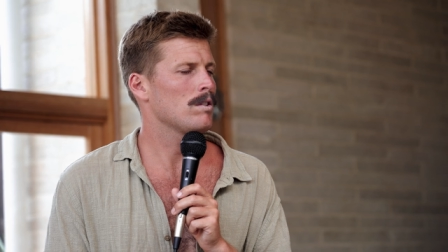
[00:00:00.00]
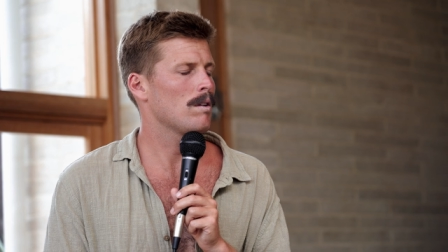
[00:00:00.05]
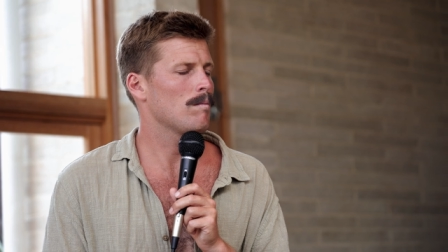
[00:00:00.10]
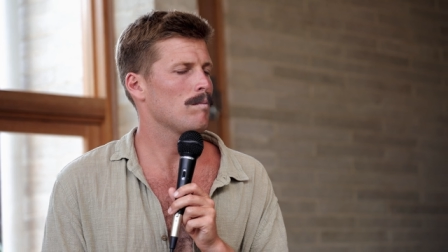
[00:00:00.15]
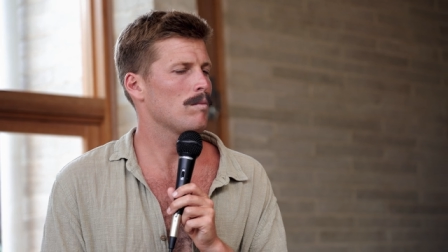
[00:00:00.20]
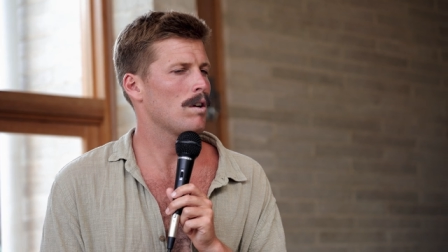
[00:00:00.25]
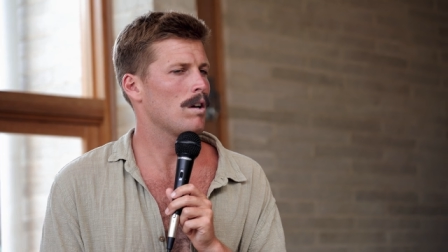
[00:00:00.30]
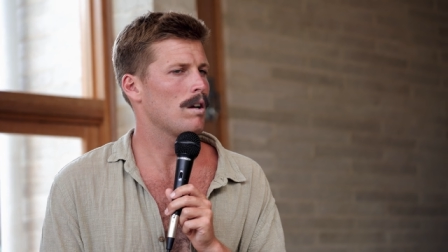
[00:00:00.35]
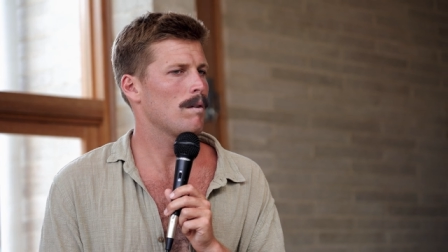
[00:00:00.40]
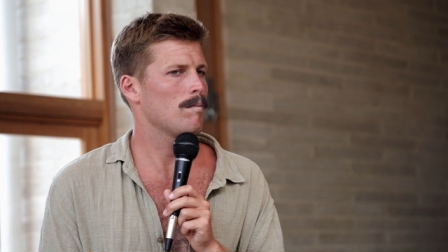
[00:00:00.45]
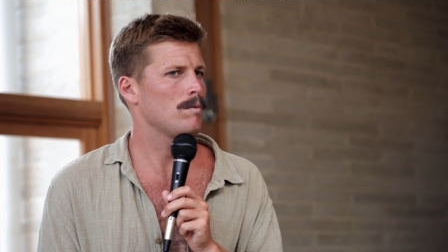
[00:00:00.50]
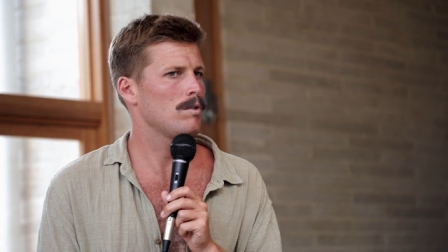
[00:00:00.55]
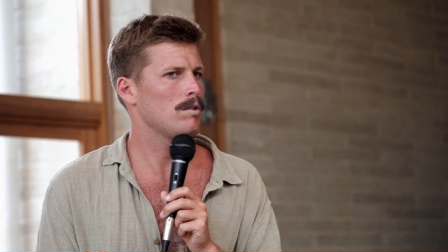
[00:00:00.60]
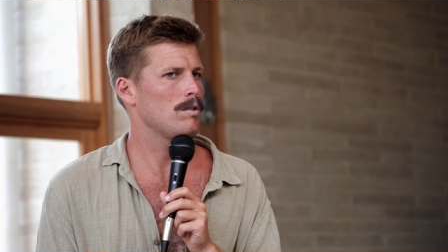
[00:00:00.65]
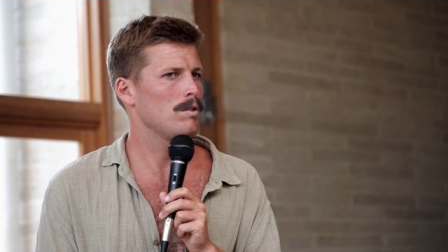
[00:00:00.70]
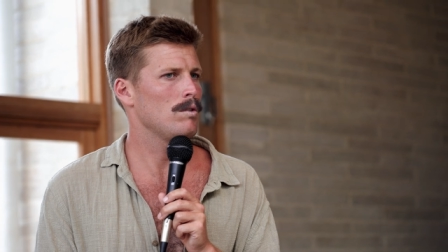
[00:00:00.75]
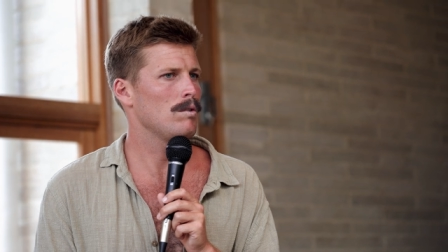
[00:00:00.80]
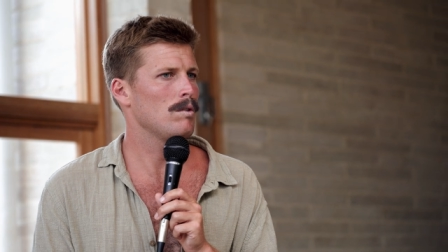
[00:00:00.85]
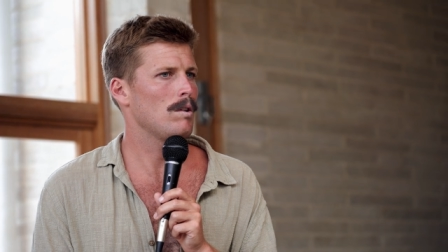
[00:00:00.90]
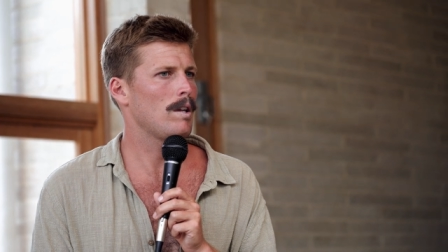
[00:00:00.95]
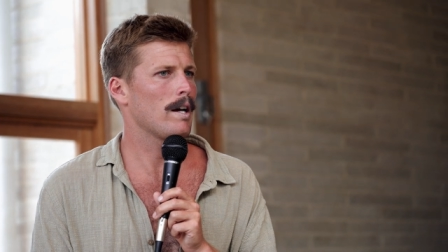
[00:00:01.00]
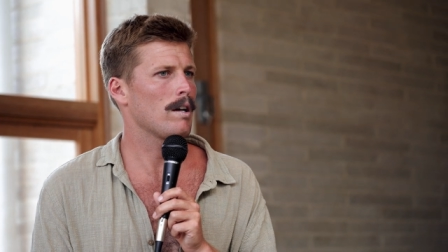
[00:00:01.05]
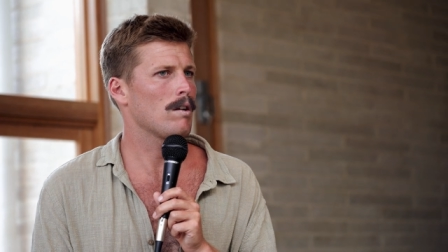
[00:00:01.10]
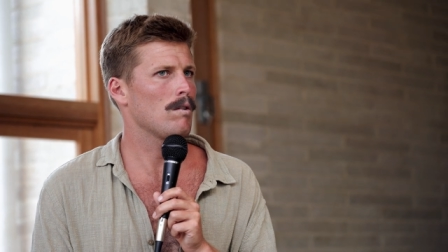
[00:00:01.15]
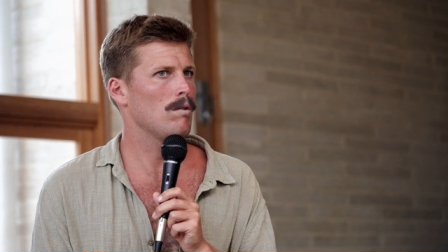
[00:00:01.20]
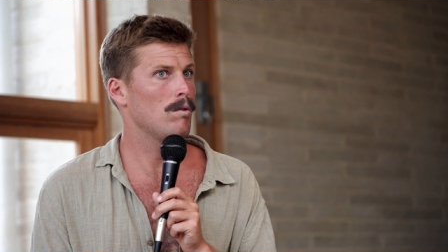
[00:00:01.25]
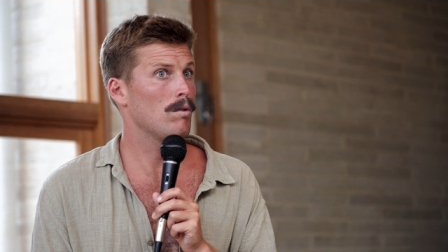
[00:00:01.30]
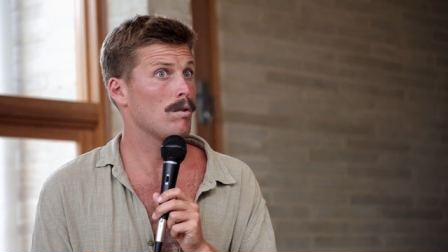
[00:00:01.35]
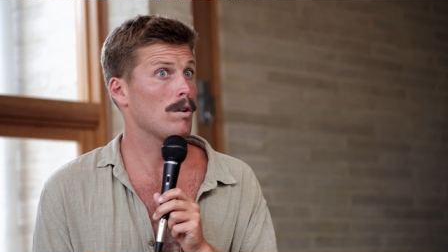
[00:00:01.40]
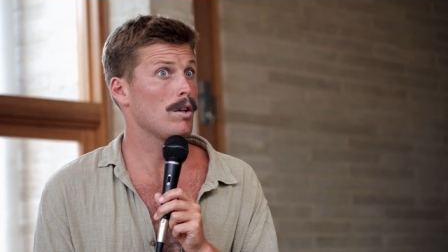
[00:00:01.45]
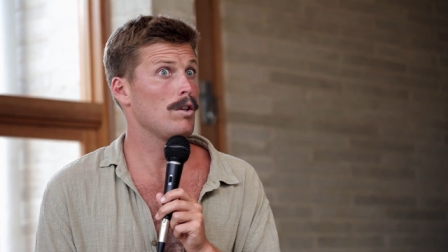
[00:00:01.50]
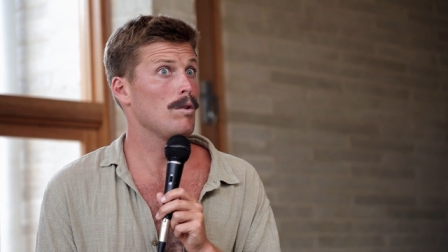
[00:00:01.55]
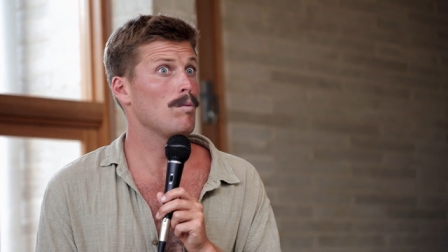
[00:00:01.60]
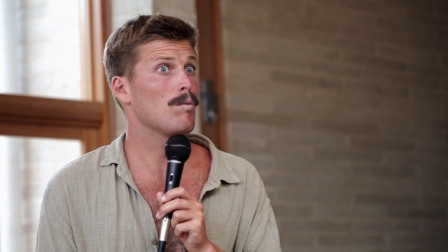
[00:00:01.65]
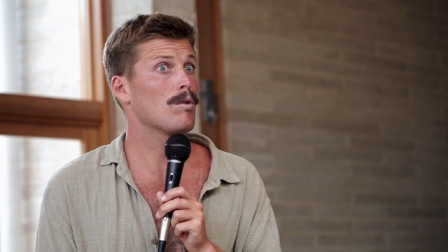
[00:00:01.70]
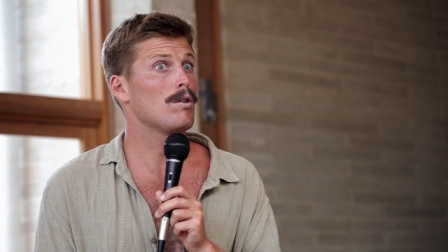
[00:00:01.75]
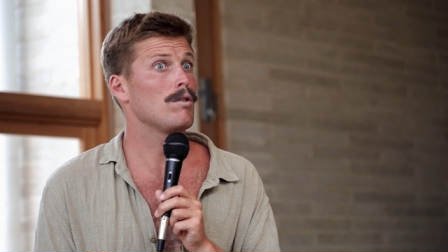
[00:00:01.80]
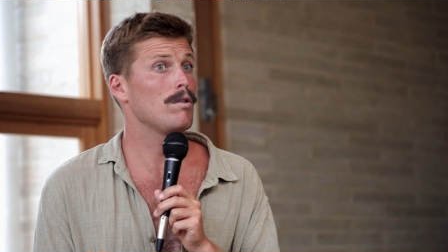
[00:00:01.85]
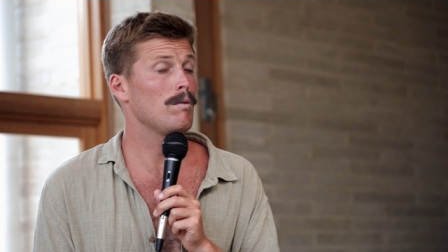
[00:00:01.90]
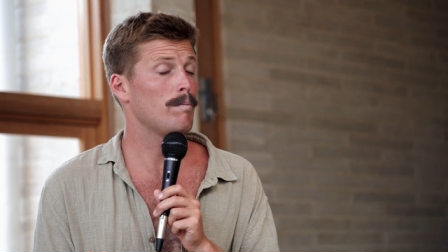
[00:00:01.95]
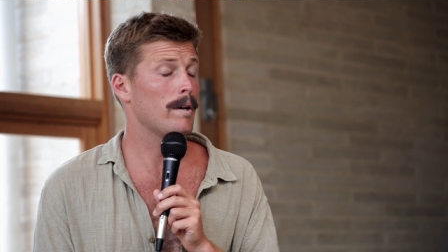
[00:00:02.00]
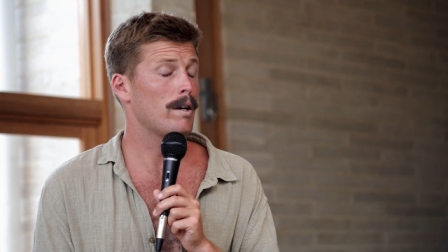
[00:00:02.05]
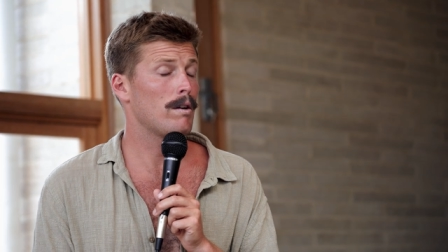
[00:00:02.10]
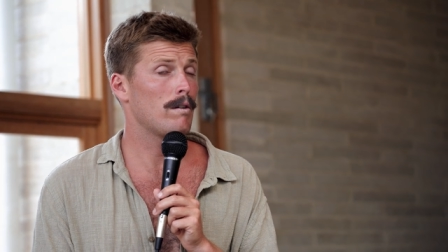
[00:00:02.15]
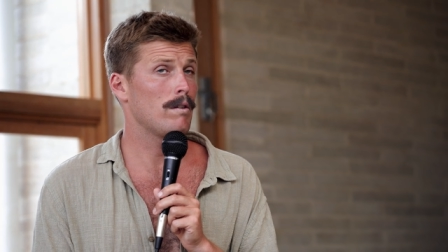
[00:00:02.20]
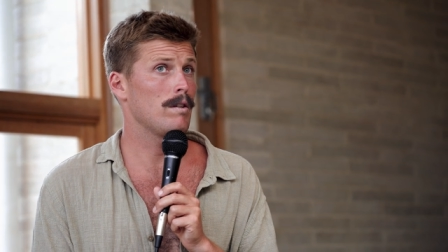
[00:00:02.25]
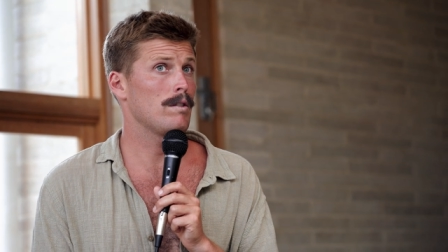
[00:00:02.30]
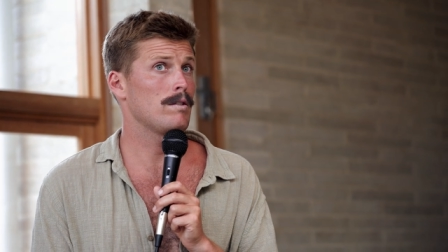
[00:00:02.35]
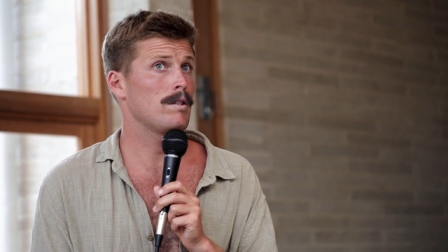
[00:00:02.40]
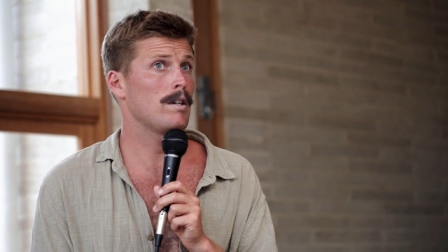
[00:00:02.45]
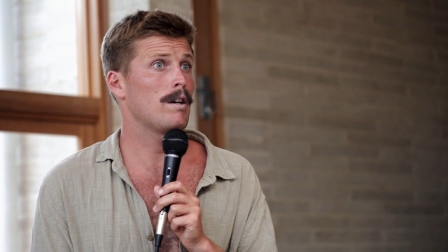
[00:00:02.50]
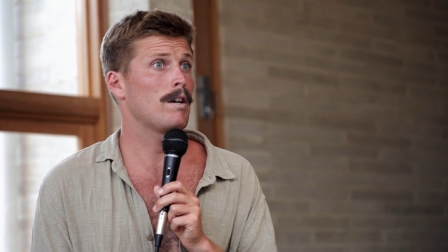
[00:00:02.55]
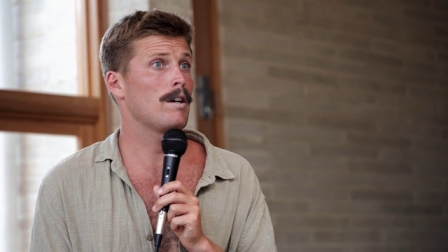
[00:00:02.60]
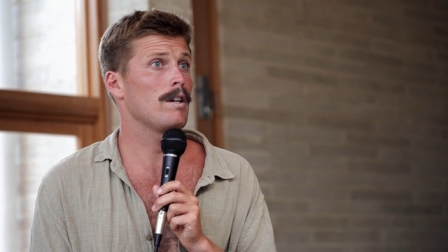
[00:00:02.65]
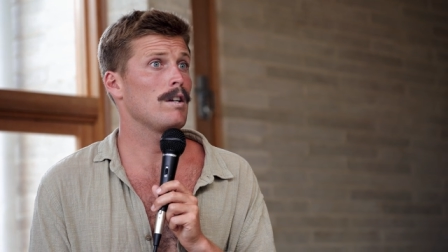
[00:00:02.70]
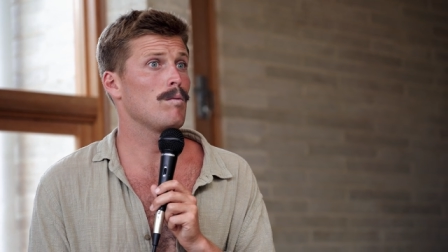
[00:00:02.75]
sometimes you like look and you want to do better in this area,